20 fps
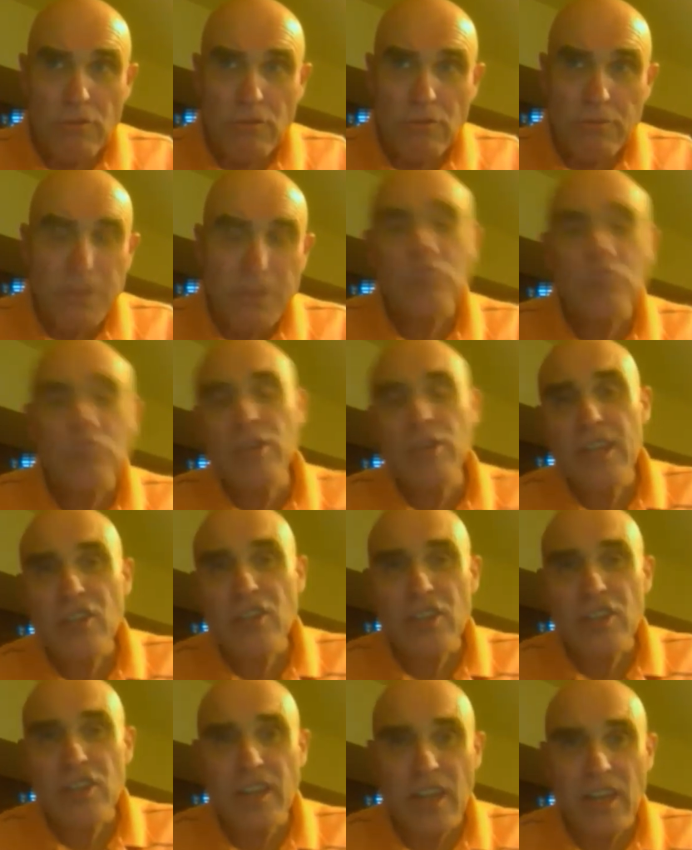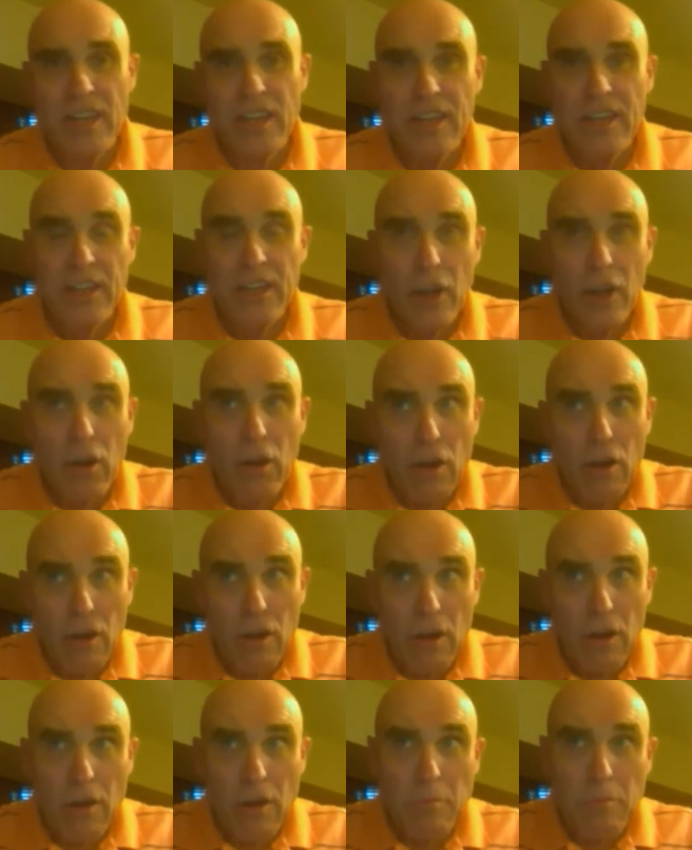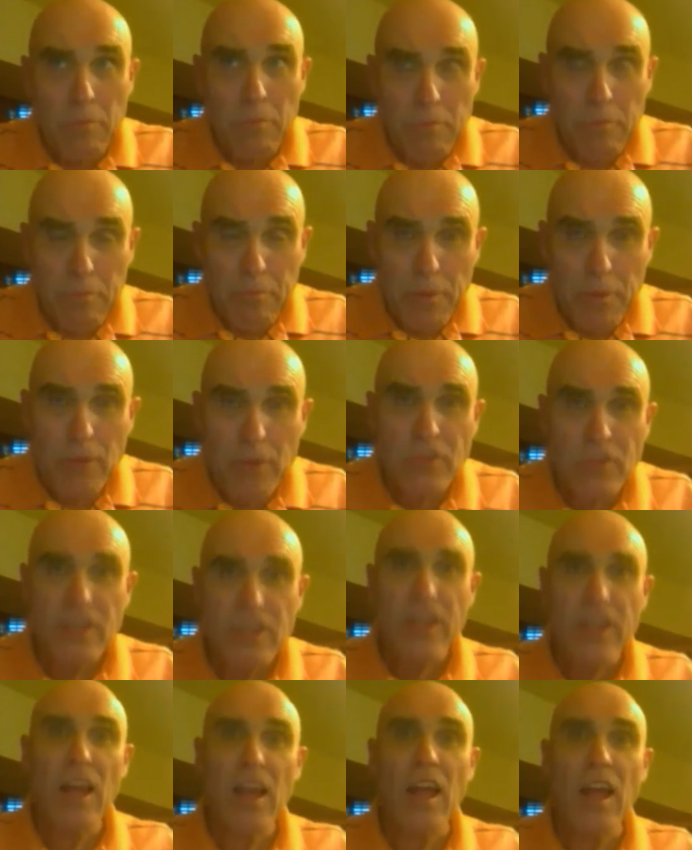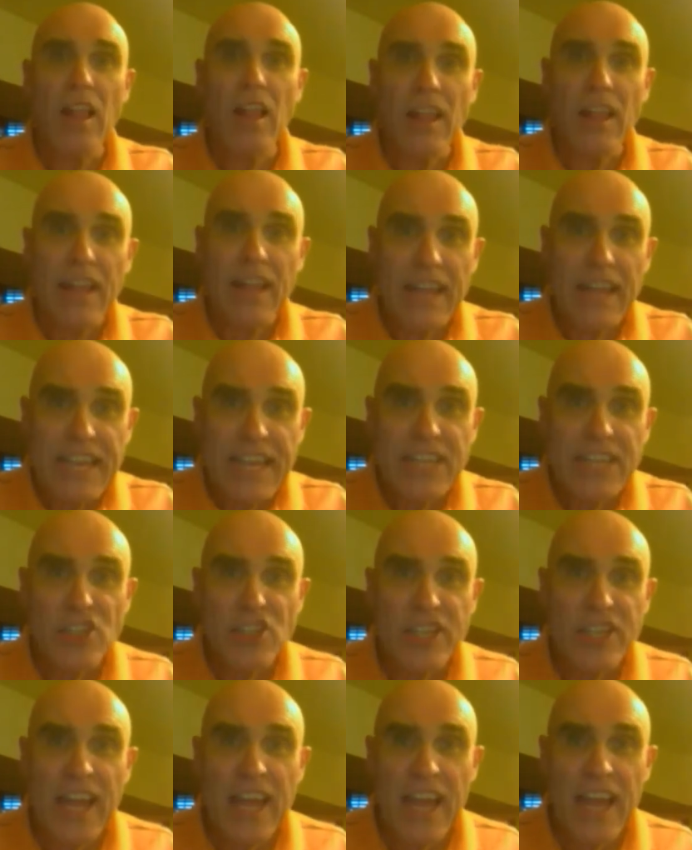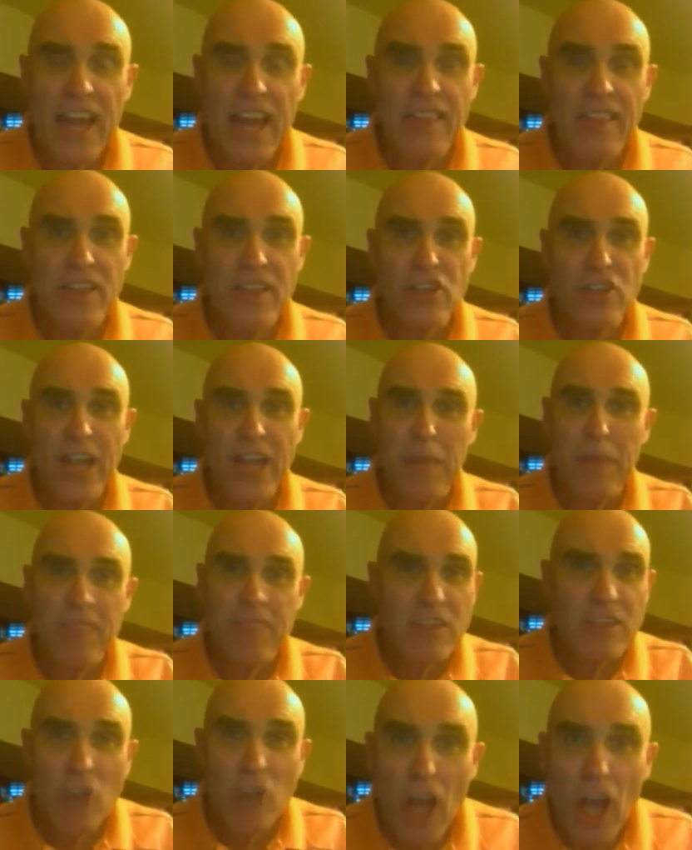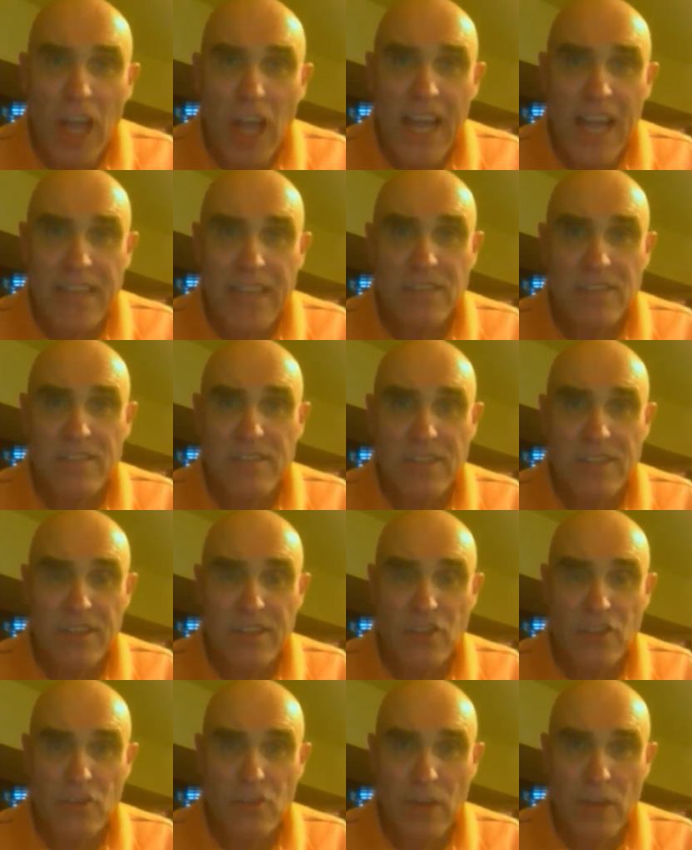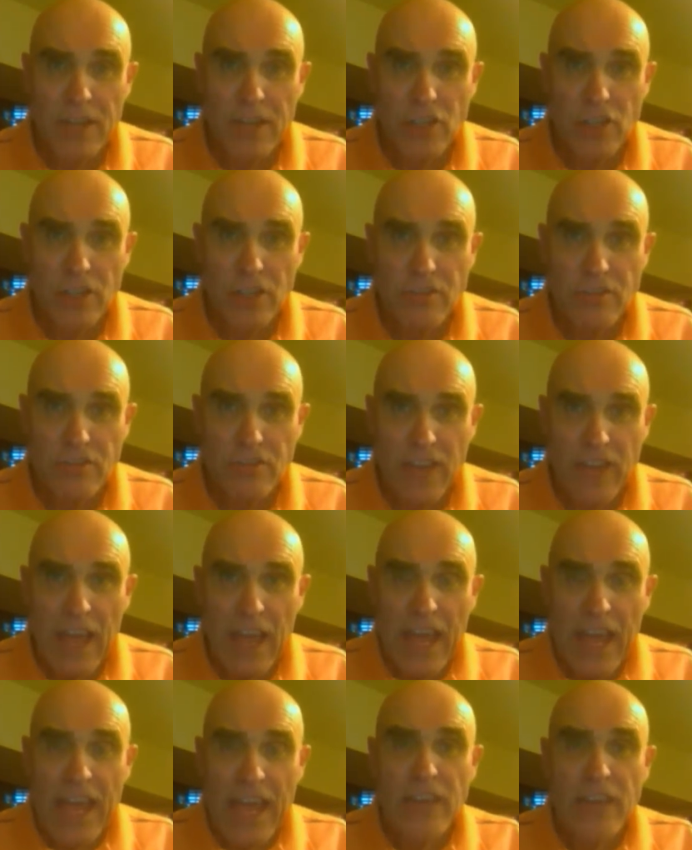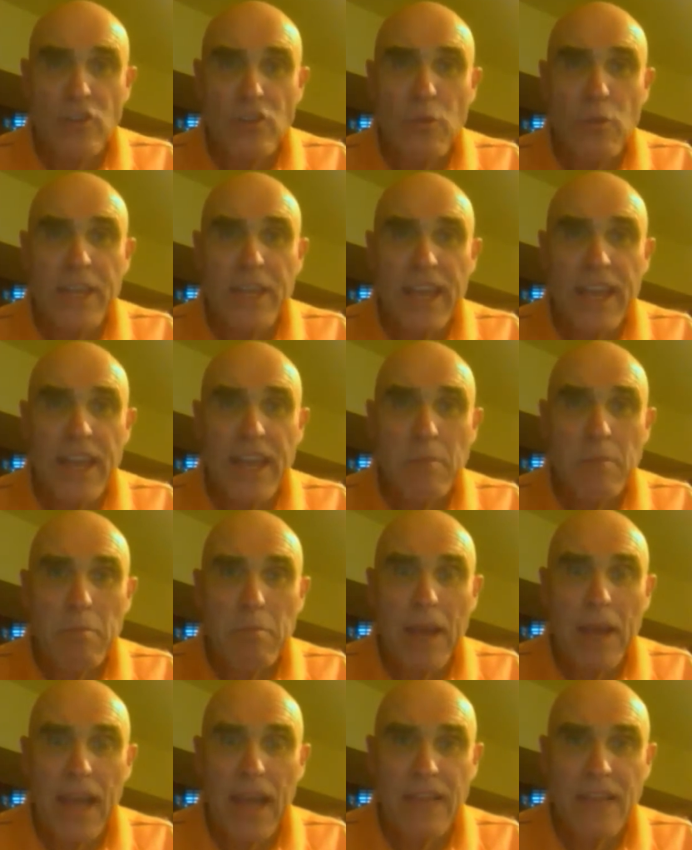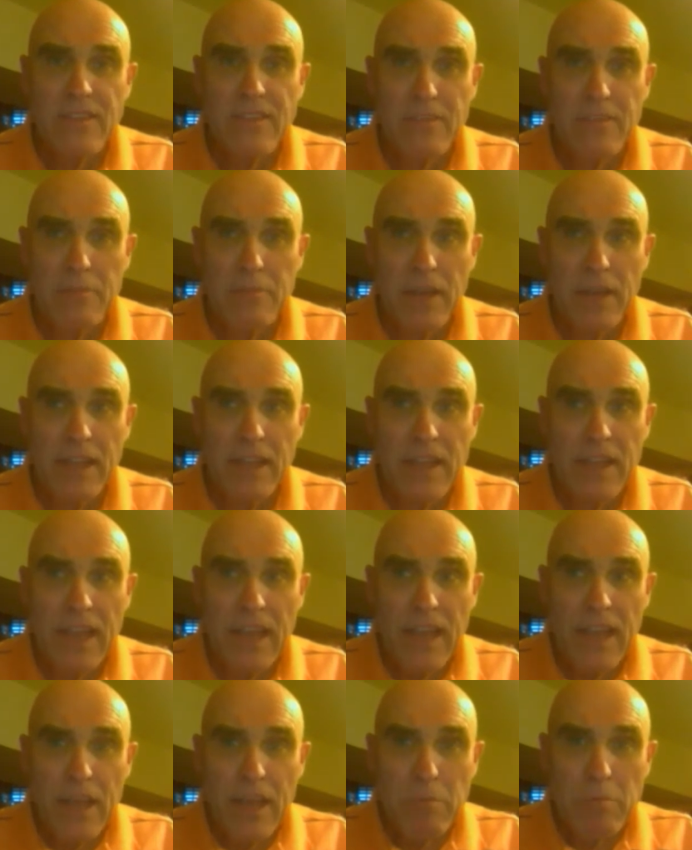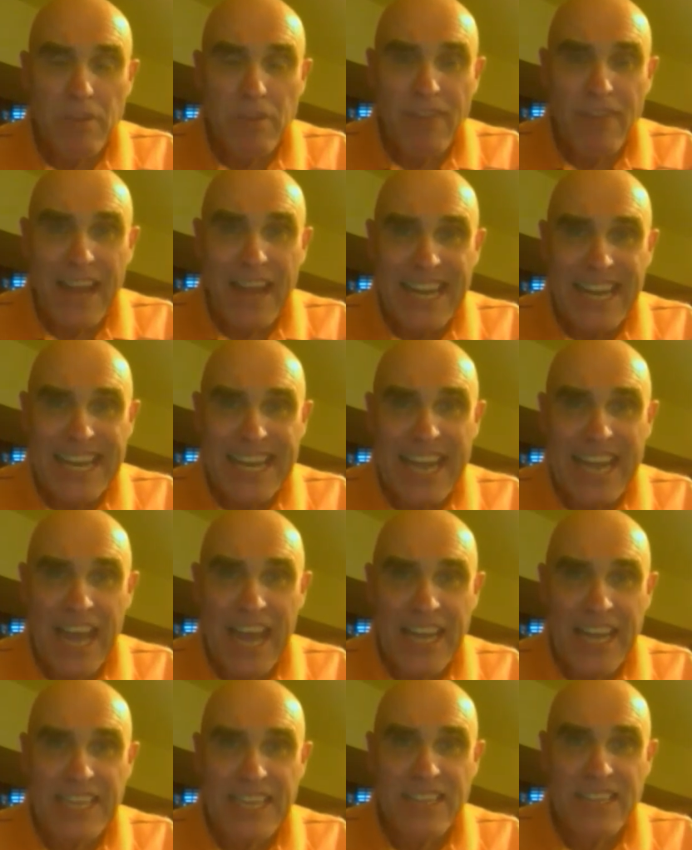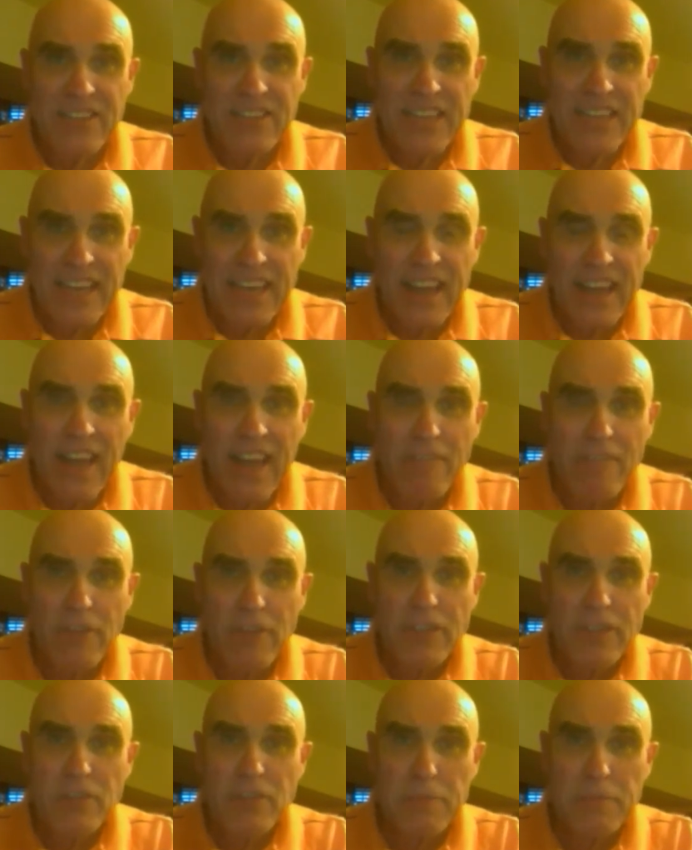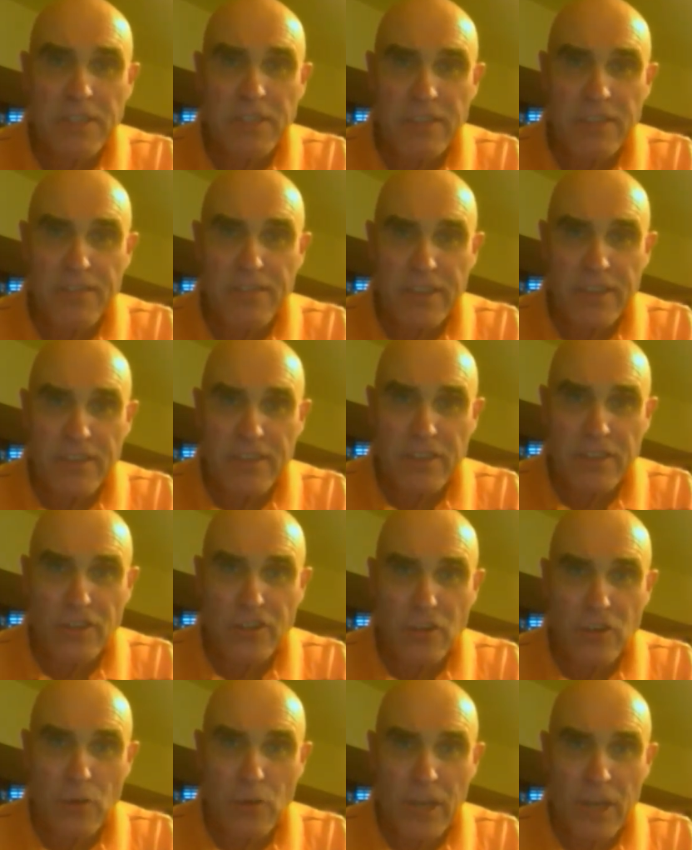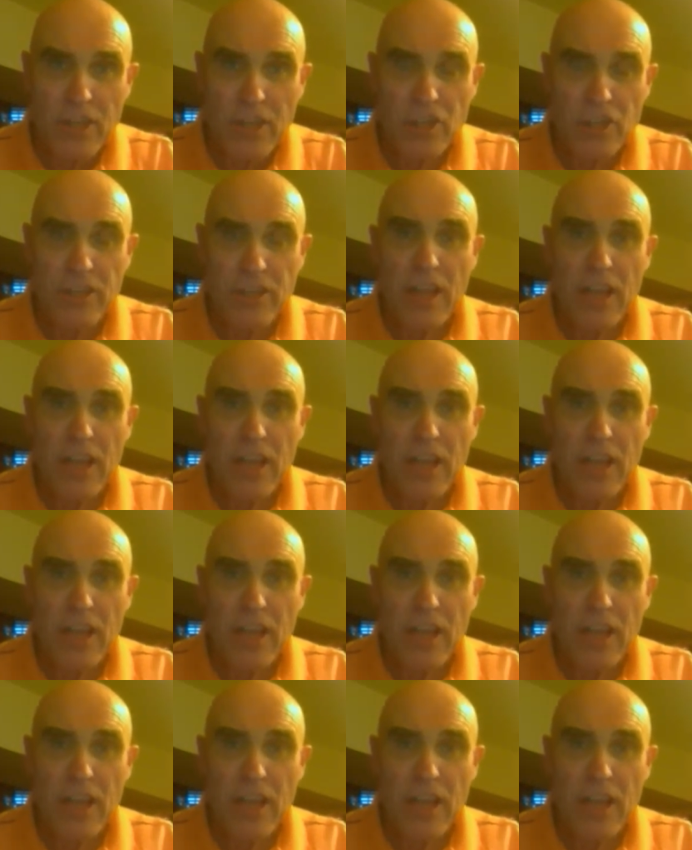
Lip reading: But traditionally, personnel each day on the job face all kinds of situations. And so we can't possibly provide guidance in every specific situation.